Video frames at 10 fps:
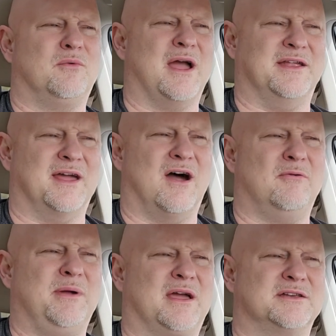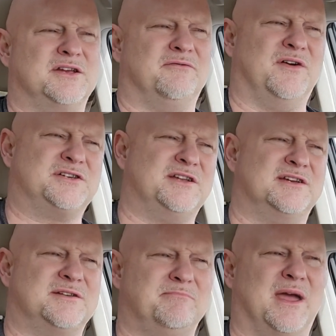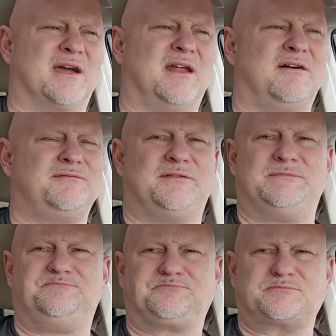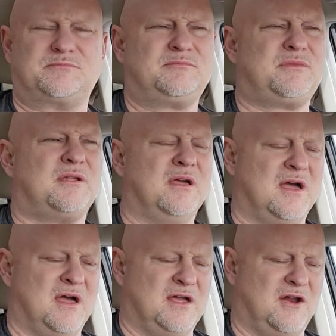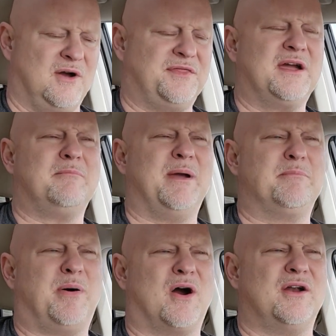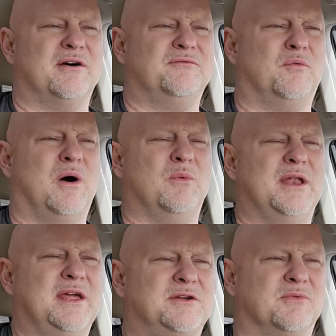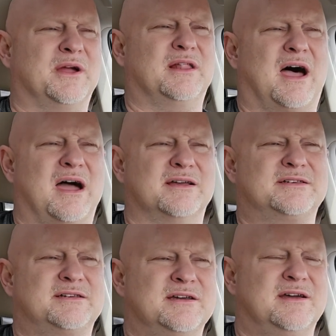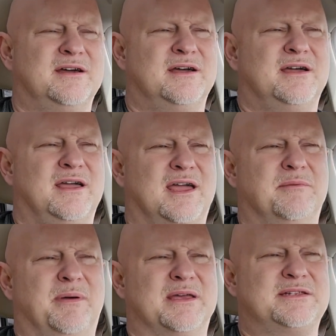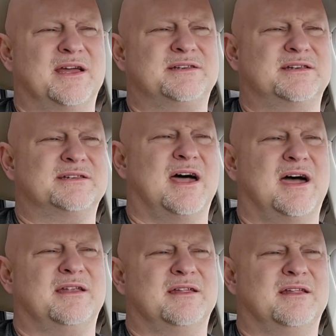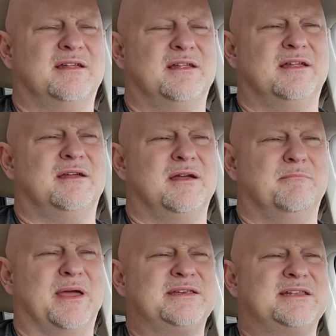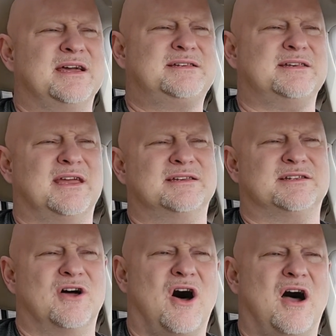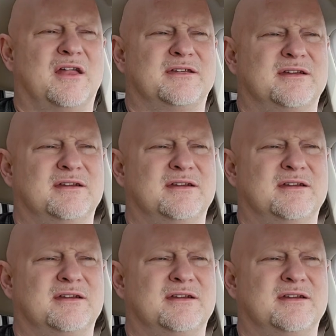right now because your vision isn't big enough? I think a big part of what we need to realize in business is that business is not